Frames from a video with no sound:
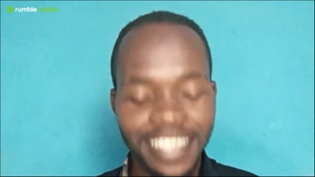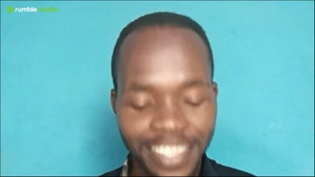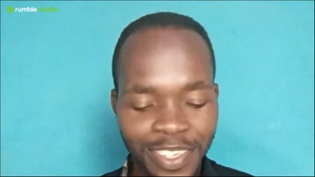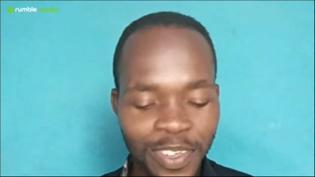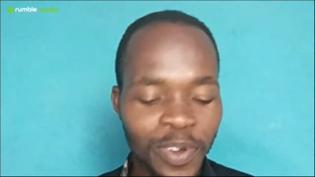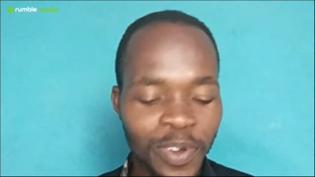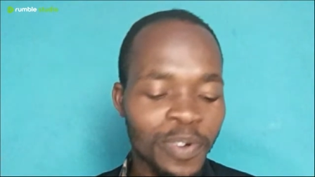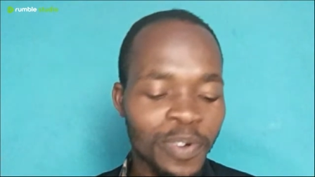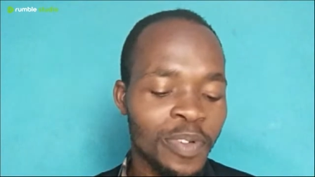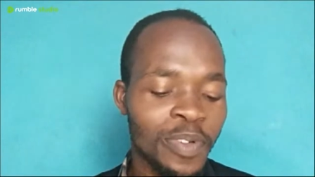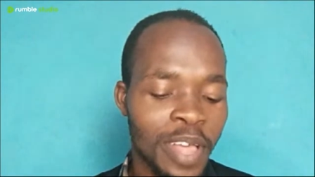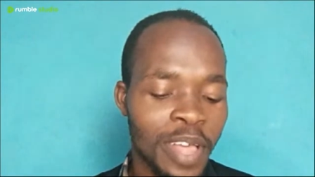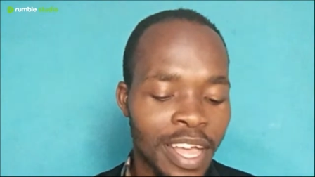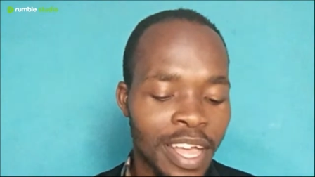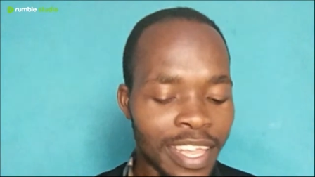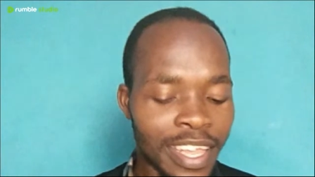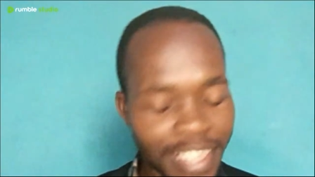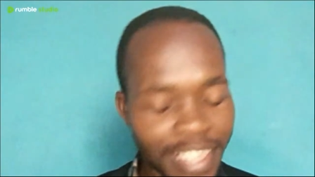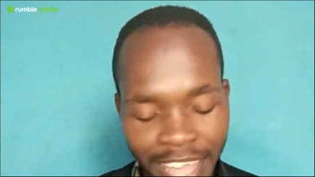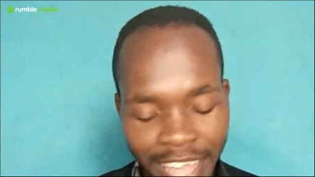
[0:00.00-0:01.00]
So
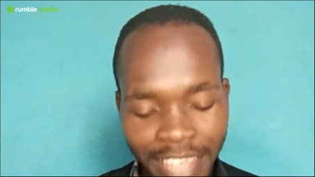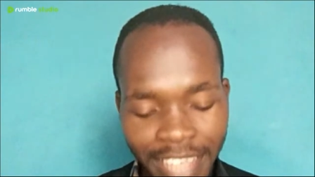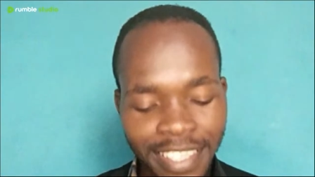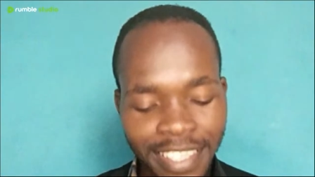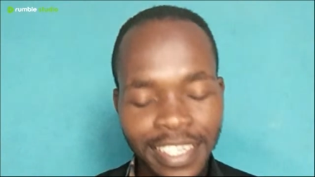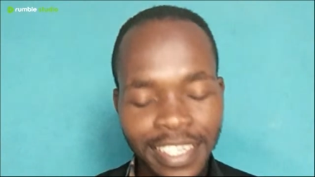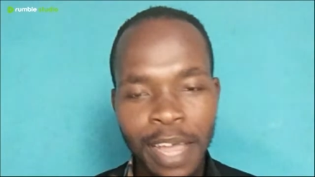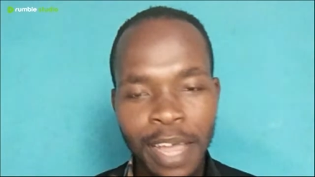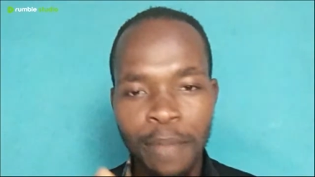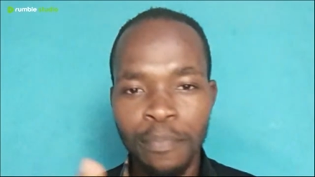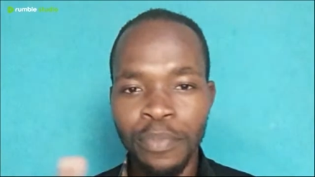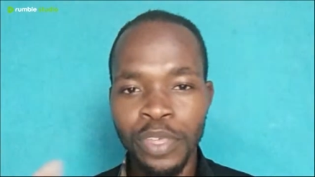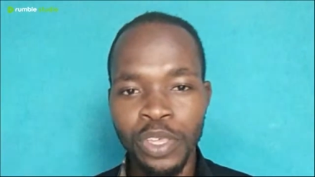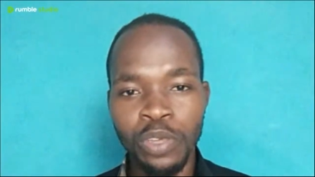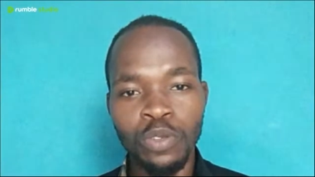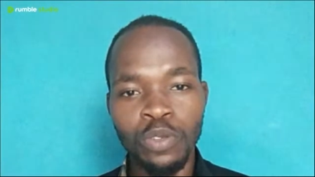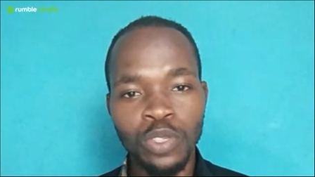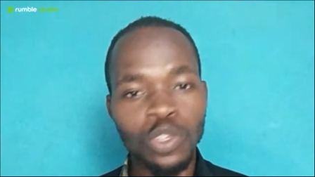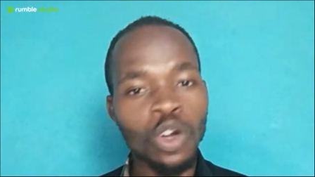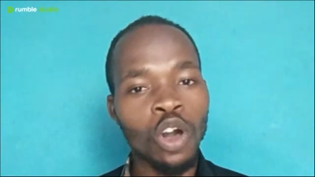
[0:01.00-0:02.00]
that can be
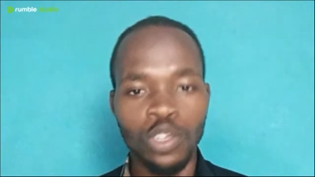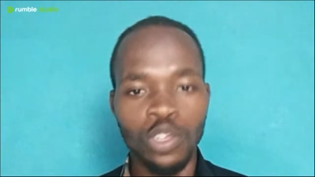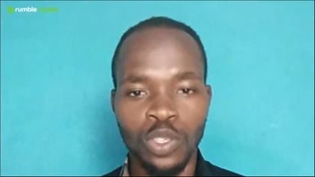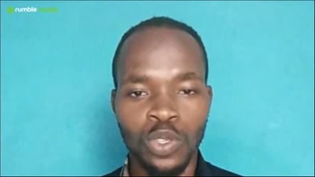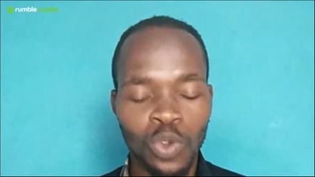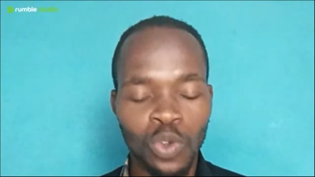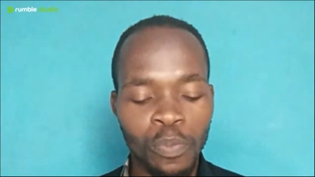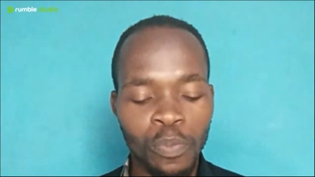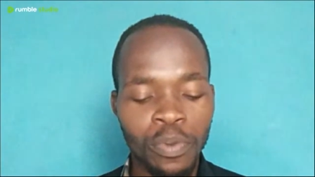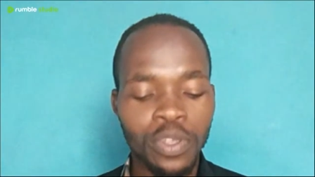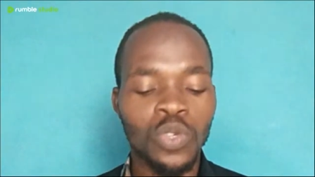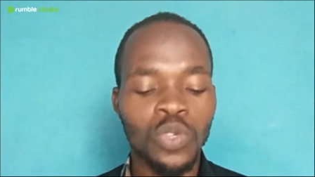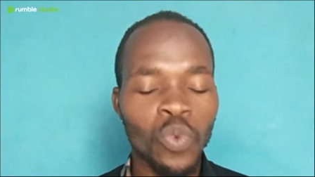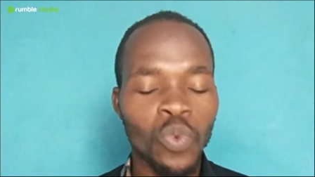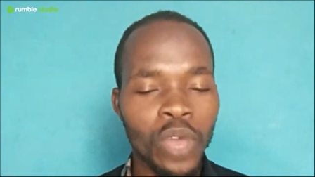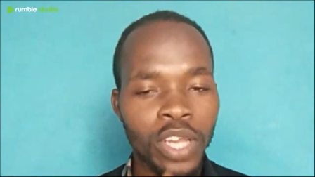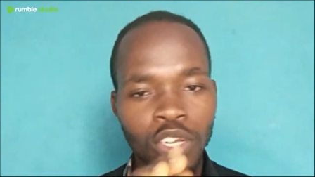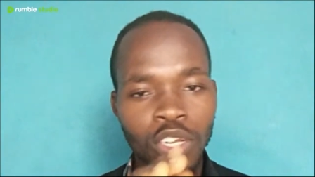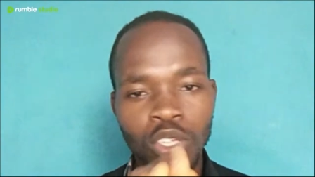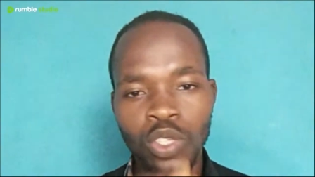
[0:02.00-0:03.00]
used also, but
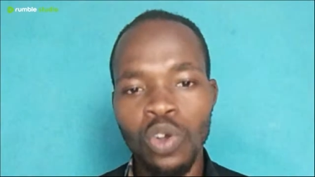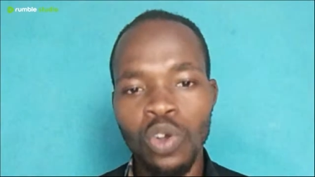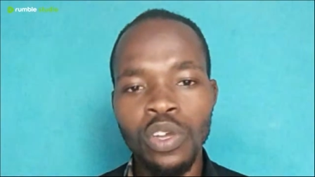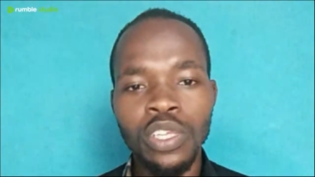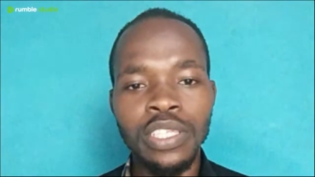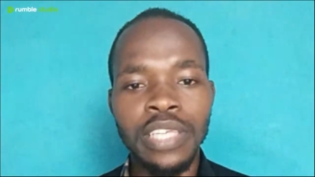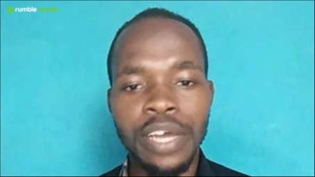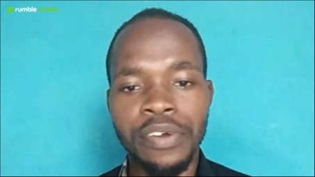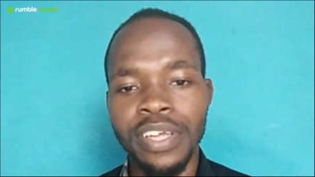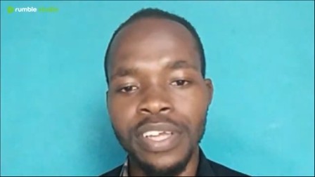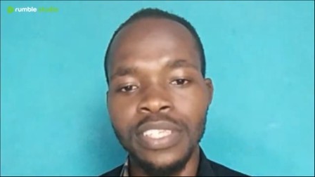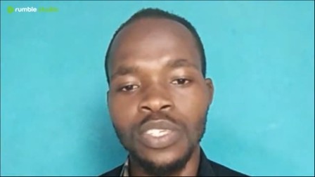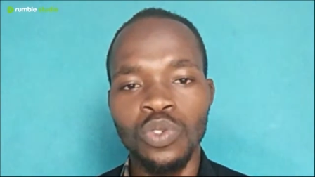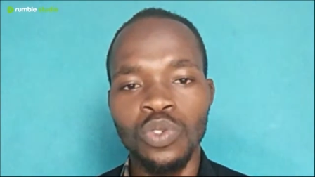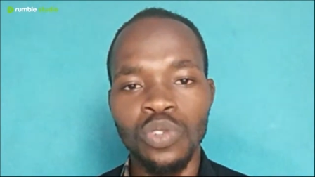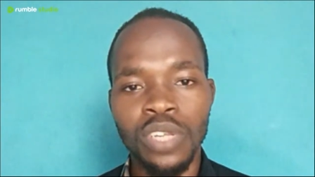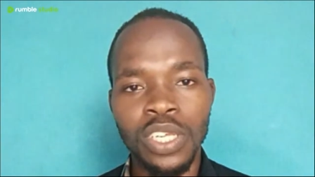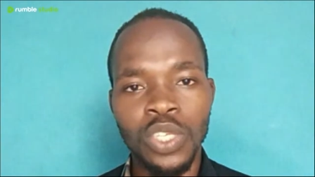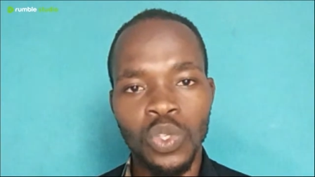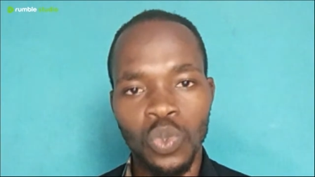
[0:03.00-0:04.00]
we're just going direct
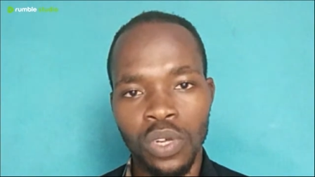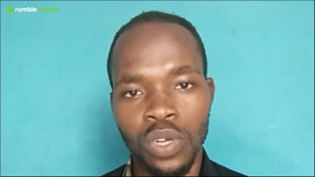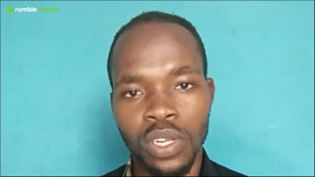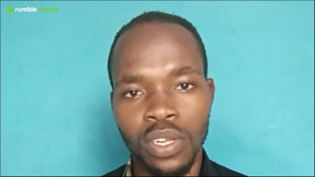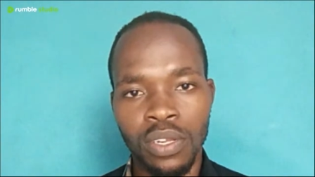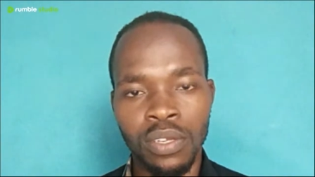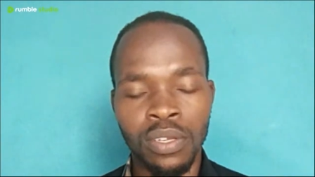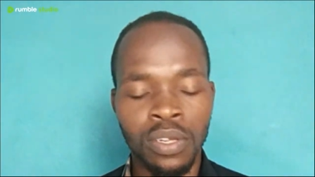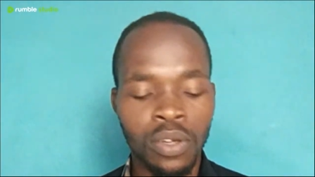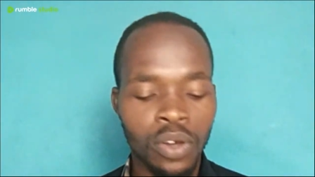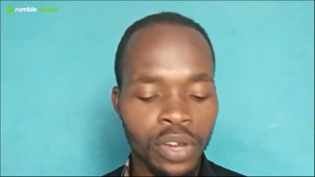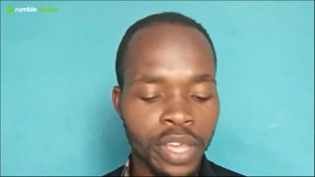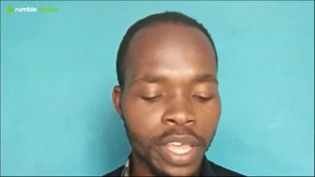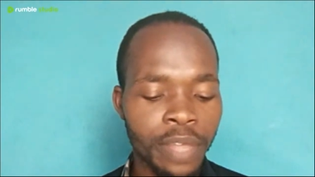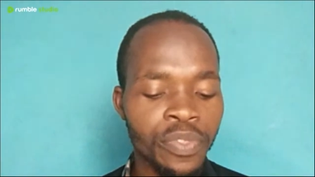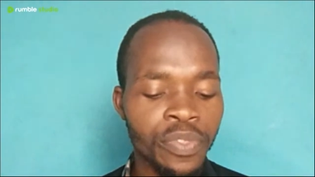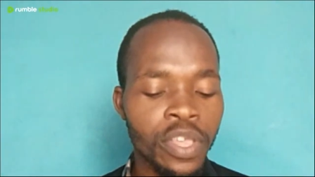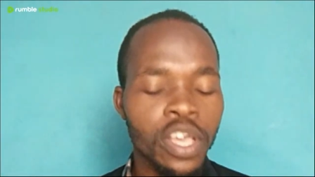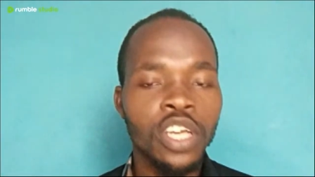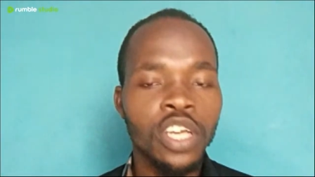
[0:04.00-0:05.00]
to this one.
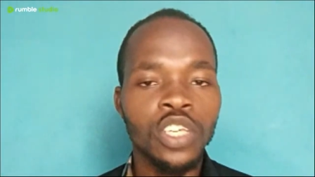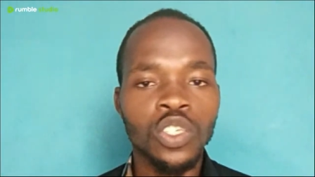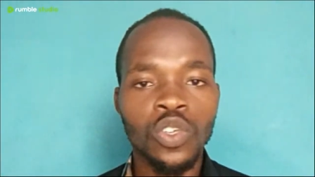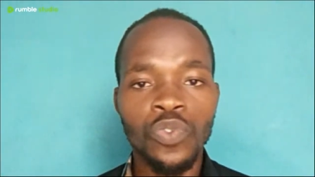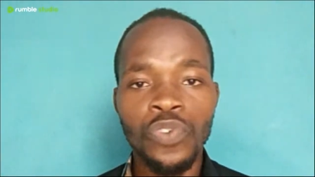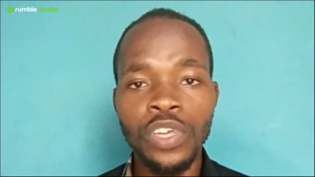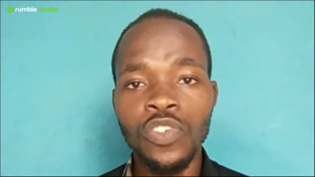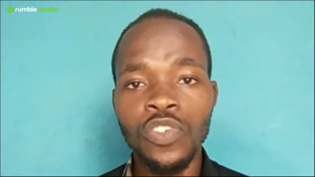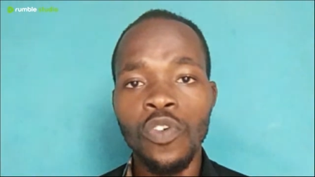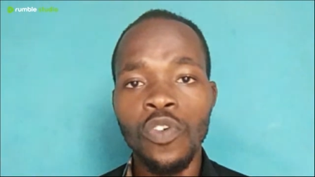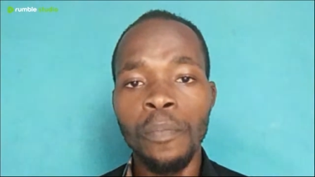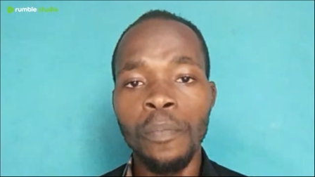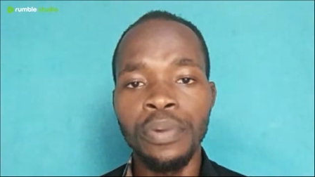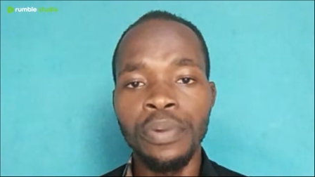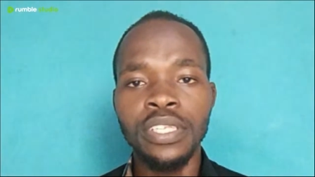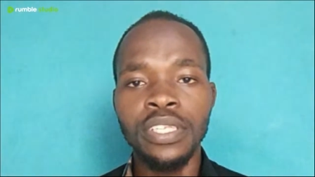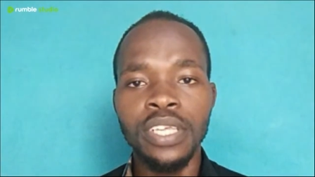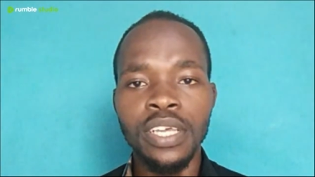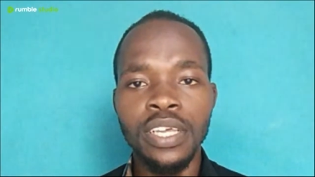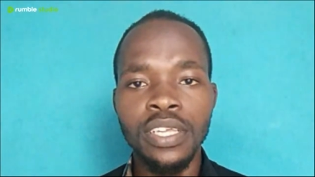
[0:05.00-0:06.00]
Okay, so first of all,
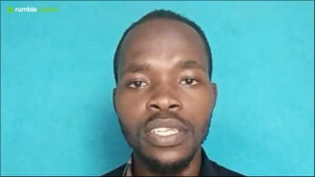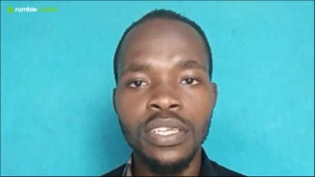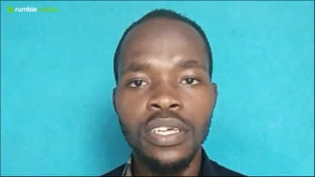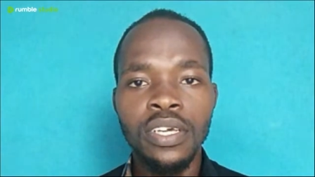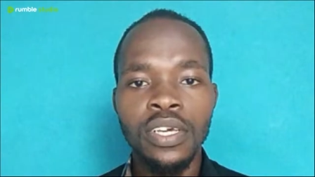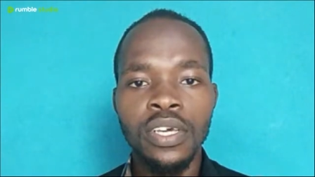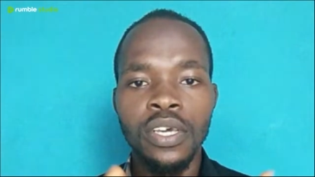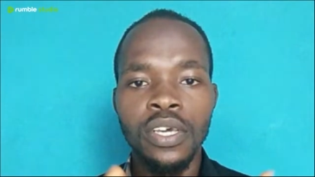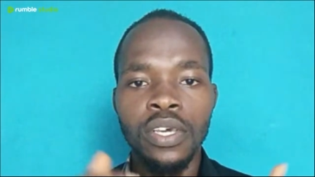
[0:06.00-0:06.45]
breathe in,